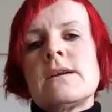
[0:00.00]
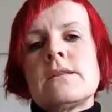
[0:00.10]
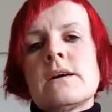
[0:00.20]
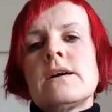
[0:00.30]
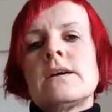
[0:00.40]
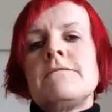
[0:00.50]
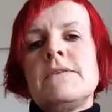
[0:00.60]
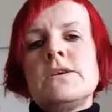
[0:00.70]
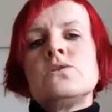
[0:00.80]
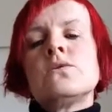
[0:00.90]
the kind of
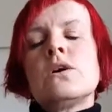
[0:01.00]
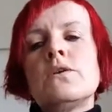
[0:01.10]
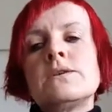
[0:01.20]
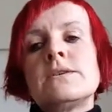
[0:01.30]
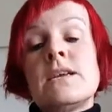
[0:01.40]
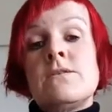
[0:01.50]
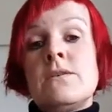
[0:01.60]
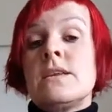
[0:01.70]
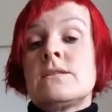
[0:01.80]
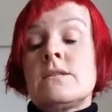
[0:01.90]
visual content
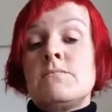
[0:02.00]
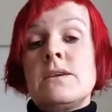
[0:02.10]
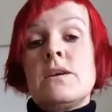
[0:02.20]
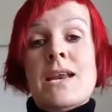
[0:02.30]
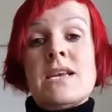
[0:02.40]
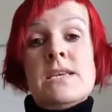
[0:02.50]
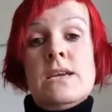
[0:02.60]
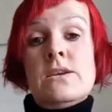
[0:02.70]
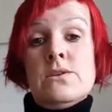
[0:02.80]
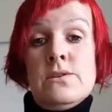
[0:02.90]
needs to be your
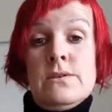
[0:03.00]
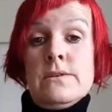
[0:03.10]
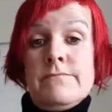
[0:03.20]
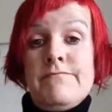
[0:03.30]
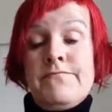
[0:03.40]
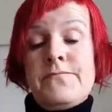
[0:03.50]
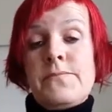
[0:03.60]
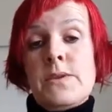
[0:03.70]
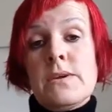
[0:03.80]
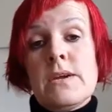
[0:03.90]
annotations.
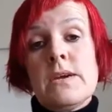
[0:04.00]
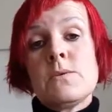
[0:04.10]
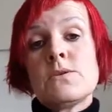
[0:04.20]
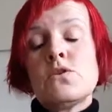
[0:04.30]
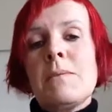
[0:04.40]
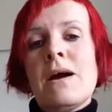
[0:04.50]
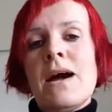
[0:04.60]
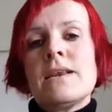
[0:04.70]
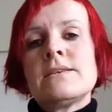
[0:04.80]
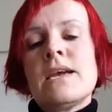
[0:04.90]
Okay, we talk about
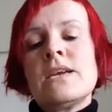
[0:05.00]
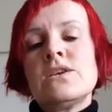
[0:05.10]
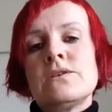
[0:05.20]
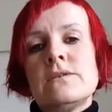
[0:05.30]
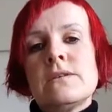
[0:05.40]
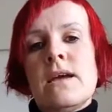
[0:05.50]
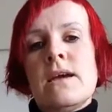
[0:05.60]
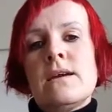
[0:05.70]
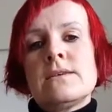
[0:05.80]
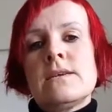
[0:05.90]
annotations
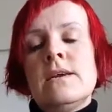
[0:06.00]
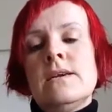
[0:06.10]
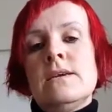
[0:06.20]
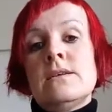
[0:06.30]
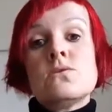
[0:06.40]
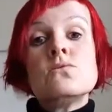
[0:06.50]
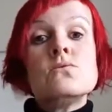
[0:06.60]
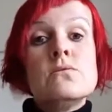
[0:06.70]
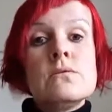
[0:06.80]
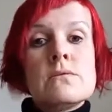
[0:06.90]
at
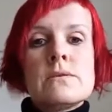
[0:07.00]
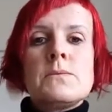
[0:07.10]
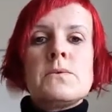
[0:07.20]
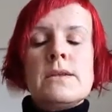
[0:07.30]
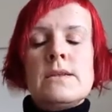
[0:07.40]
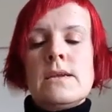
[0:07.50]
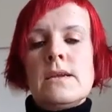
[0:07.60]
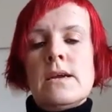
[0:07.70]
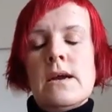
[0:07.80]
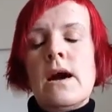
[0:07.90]
school in
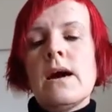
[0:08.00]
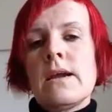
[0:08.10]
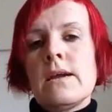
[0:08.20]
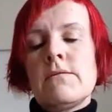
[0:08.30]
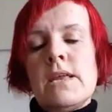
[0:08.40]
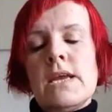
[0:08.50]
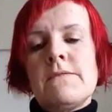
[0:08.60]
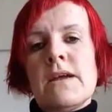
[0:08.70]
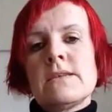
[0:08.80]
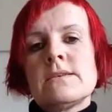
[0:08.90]
the higher and the
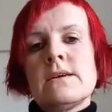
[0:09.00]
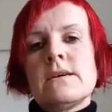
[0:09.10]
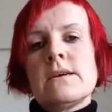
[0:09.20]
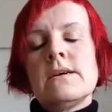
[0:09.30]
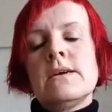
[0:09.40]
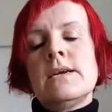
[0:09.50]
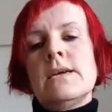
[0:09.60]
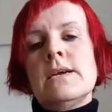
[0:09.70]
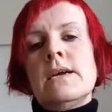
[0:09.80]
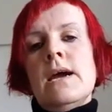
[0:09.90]
advanced higher,
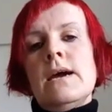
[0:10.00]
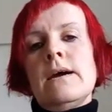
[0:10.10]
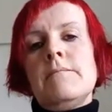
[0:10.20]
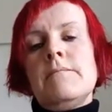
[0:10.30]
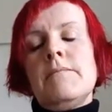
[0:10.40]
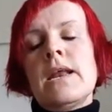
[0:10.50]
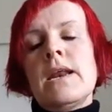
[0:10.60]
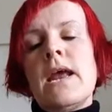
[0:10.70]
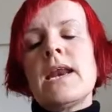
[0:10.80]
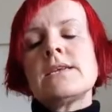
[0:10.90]
and
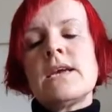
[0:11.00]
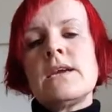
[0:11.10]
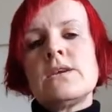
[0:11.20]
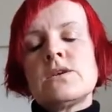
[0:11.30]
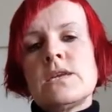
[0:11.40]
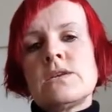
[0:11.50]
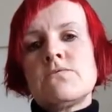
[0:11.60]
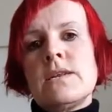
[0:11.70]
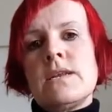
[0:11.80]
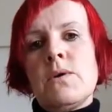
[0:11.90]
an annotation is
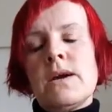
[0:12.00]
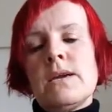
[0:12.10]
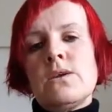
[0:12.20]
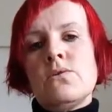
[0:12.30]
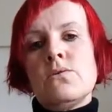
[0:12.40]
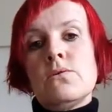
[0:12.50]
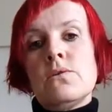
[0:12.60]
really where you're